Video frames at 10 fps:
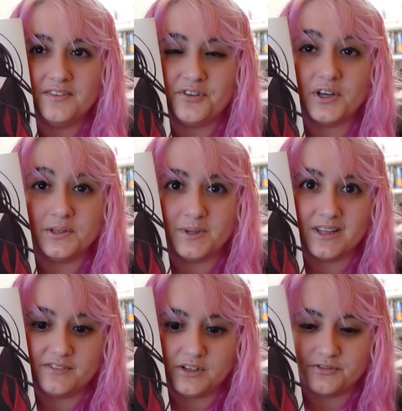volume
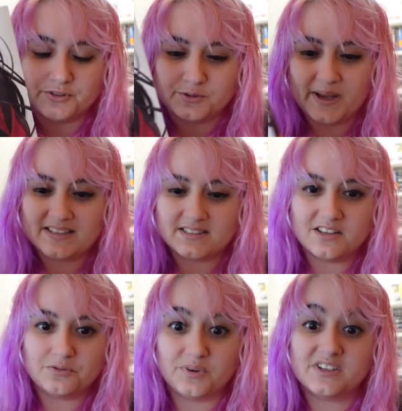11 of Fruits
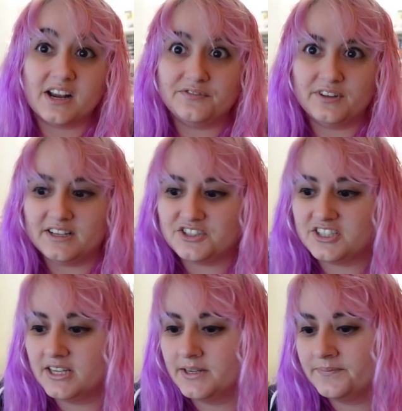Baskets, which I finished.